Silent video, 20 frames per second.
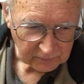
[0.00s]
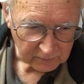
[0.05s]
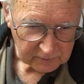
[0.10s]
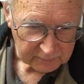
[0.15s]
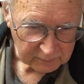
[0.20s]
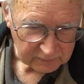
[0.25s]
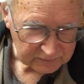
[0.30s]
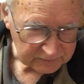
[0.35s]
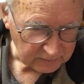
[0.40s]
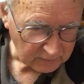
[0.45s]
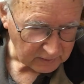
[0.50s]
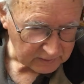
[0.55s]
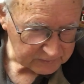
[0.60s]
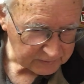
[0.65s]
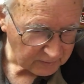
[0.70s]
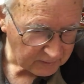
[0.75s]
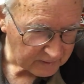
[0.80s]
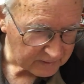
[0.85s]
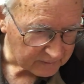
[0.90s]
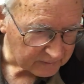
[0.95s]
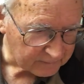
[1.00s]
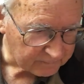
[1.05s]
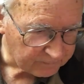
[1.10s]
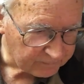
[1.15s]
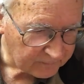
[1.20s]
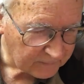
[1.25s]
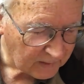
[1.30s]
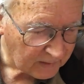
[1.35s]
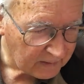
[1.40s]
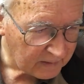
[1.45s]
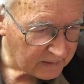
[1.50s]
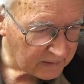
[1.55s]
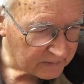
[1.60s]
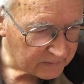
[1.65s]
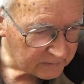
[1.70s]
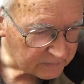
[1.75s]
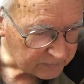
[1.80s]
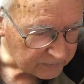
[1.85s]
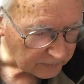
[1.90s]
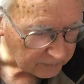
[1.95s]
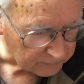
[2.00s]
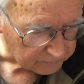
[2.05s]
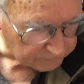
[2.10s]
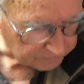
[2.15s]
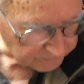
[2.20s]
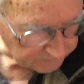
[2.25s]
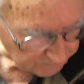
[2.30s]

not as precise either. So